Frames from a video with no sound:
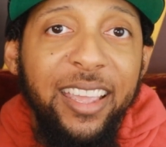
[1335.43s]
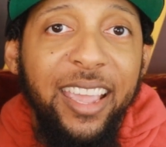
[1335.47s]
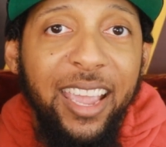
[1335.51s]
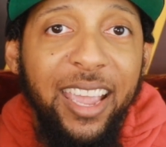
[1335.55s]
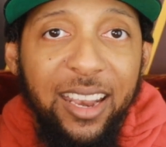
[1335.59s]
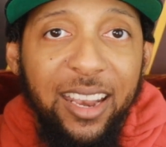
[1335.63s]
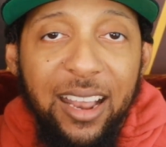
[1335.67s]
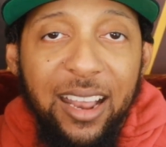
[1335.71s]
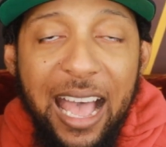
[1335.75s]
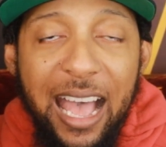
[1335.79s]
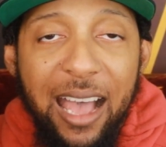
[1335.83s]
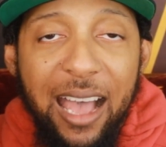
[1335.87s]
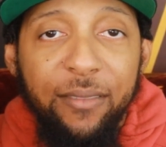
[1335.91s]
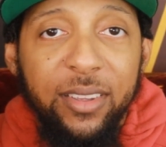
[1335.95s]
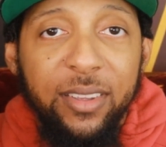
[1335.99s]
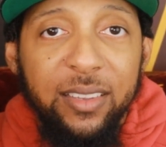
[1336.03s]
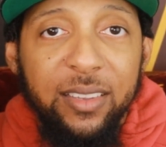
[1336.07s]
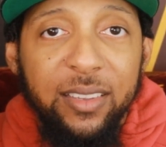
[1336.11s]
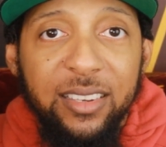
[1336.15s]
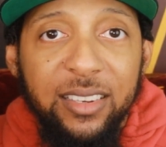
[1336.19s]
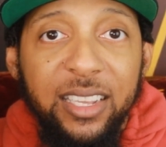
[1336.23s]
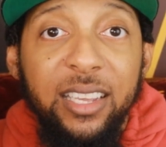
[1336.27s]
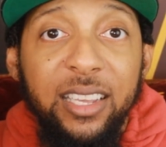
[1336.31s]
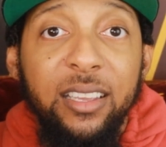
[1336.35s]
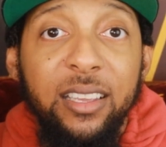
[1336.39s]
And
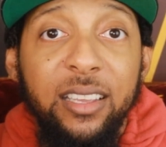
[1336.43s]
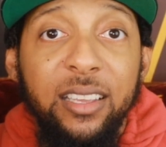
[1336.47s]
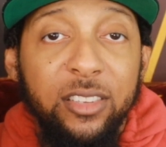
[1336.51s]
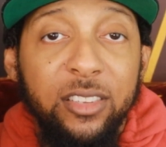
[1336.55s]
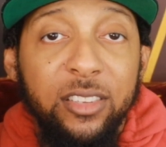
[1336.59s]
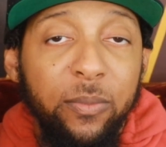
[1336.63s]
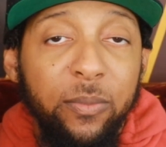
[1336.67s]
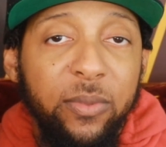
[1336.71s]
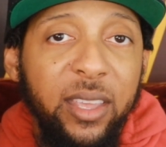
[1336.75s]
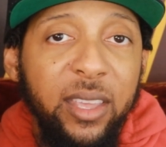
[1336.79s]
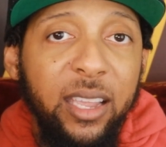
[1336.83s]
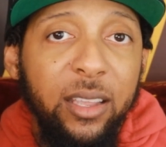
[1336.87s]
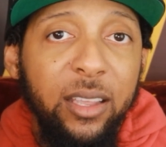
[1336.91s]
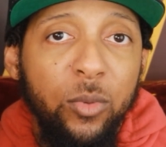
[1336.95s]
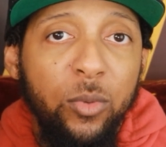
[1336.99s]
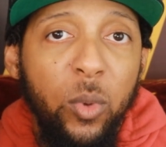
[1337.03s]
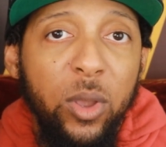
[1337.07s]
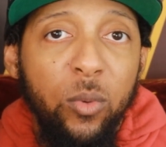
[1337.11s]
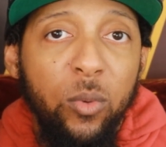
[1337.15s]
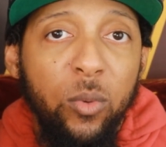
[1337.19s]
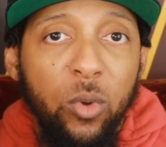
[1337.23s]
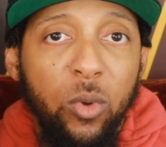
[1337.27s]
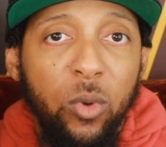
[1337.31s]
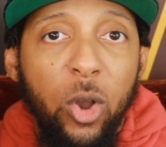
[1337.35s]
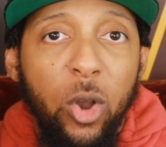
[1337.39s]
obviously, some things
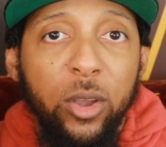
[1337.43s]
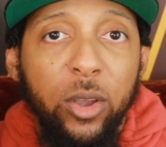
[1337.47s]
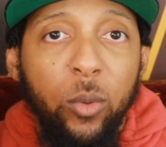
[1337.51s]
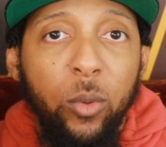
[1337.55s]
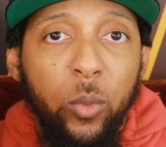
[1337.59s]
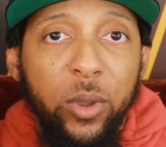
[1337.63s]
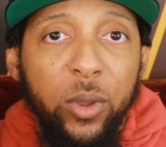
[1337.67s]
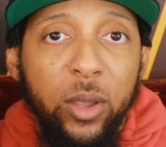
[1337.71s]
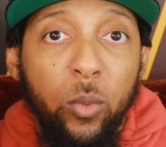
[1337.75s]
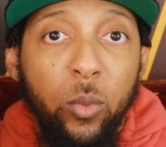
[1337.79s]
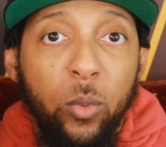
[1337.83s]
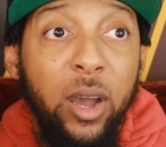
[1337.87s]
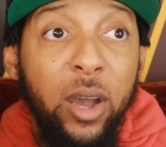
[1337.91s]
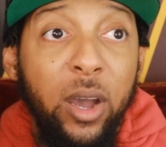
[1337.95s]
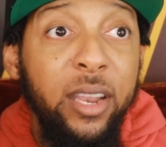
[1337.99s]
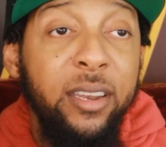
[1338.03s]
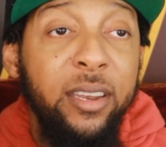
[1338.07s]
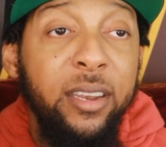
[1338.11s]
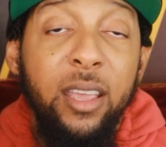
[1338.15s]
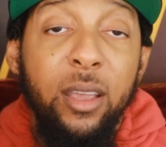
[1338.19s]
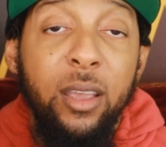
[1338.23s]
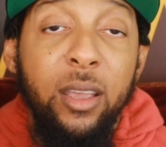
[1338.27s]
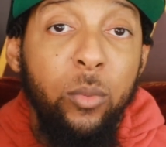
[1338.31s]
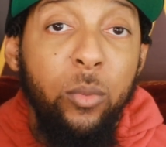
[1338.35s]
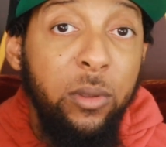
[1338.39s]
went wrong in week one.
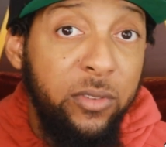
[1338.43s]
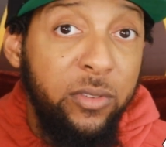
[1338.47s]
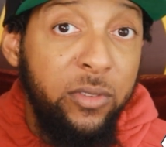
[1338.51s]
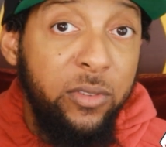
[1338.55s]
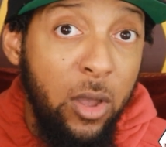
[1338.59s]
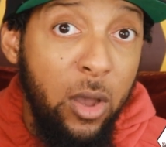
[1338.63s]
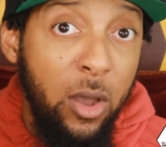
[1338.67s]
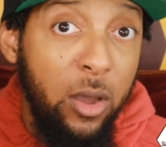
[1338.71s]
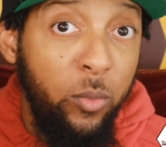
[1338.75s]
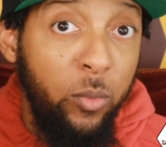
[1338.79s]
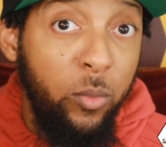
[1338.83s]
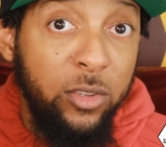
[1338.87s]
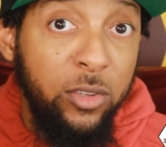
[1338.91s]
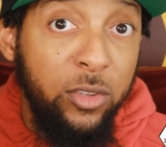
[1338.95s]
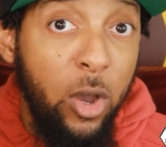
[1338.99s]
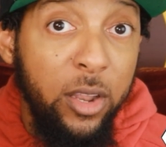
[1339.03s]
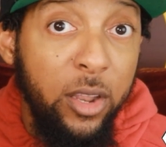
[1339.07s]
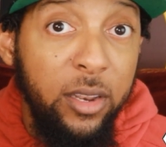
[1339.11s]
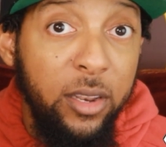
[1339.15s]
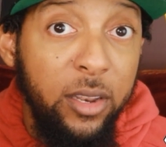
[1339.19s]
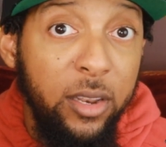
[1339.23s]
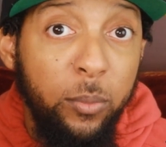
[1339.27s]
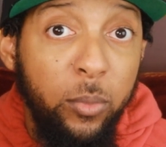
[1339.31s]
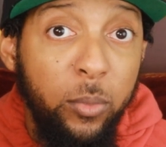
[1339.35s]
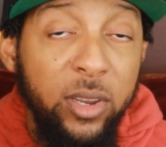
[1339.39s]
We saw it. We saw
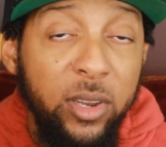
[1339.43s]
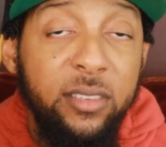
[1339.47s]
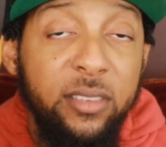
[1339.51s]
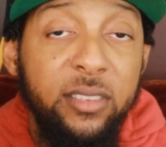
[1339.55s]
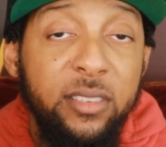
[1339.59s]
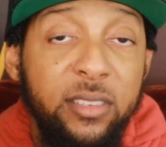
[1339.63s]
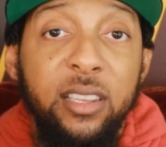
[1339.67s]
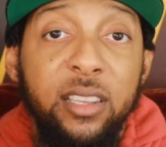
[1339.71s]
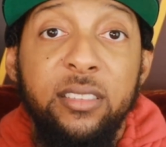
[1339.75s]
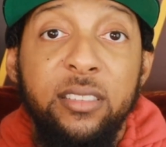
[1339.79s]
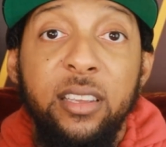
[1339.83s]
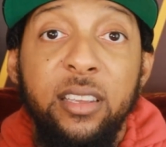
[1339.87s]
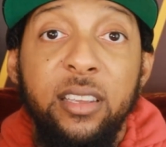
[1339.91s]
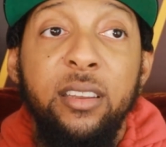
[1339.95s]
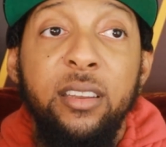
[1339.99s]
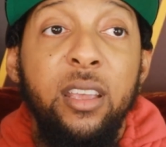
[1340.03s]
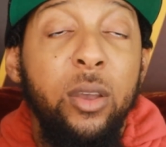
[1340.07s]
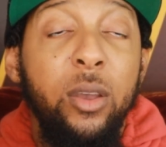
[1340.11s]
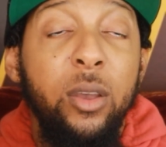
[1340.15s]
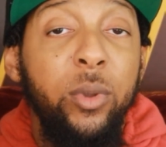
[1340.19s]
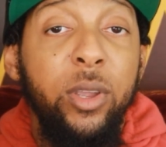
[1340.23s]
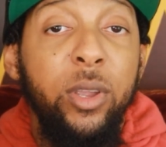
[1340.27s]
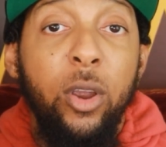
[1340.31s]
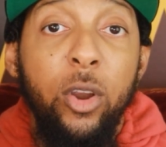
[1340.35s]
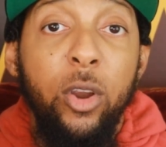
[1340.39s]
it in the preseason.
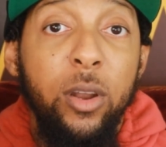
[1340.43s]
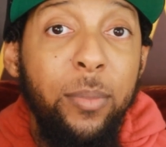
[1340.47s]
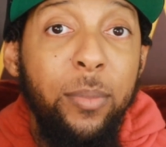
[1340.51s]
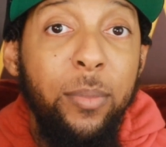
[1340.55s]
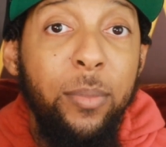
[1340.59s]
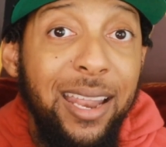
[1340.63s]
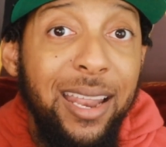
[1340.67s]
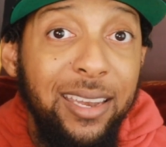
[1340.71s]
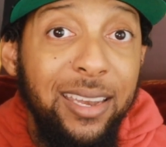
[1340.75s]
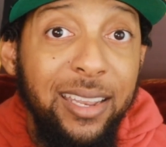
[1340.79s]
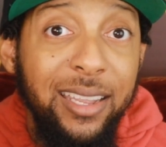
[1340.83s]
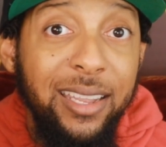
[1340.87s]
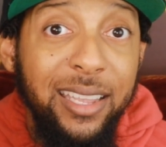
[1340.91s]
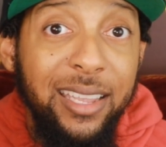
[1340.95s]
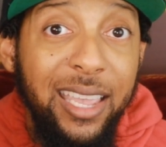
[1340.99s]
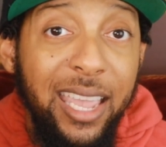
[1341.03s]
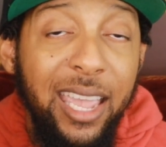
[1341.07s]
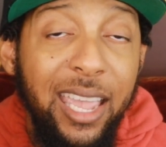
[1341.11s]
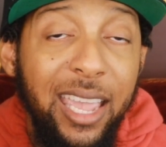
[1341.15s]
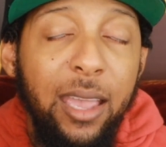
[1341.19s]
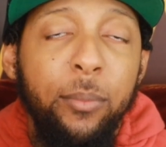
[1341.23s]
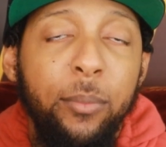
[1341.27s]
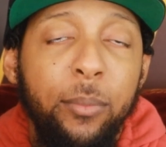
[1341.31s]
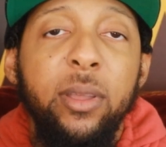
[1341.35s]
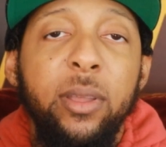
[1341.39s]
We heard about it in
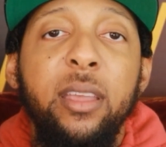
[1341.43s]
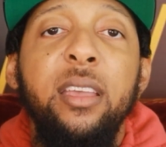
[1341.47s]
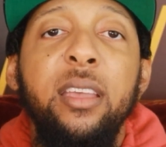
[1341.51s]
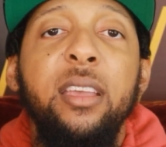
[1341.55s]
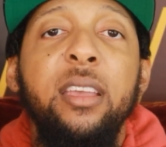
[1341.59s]
camp.